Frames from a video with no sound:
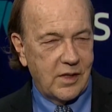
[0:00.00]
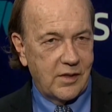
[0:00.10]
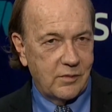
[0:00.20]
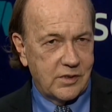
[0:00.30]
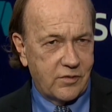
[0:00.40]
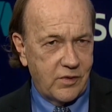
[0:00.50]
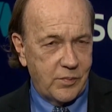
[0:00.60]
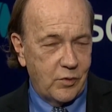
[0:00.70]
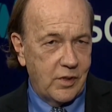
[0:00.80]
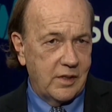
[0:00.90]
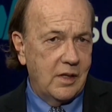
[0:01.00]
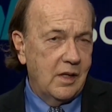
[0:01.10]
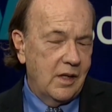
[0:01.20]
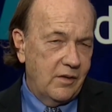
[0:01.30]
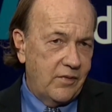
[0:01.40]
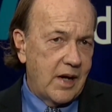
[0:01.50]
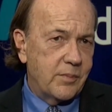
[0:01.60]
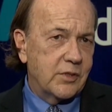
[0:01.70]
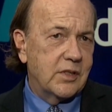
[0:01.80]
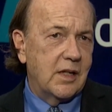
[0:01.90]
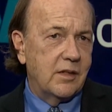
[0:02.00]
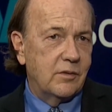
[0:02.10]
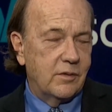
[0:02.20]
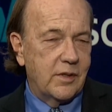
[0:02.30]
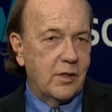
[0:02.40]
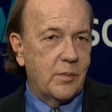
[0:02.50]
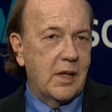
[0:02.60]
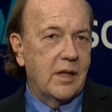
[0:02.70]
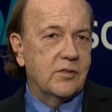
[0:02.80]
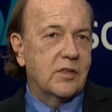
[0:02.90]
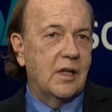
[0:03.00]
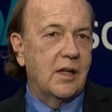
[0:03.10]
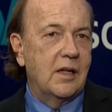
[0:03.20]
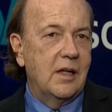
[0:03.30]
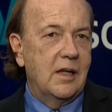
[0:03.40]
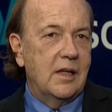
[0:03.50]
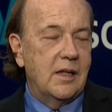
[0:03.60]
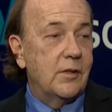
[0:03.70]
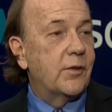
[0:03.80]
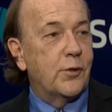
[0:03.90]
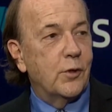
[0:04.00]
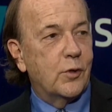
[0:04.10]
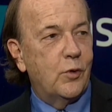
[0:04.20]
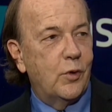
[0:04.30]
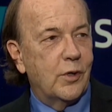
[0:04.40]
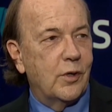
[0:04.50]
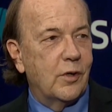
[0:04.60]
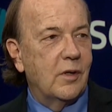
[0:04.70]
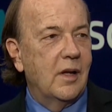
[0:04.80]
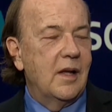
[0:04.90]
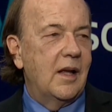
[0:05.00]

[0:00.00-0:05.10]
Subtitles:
and I think it was 3.5% or thereabouts in the third quarter.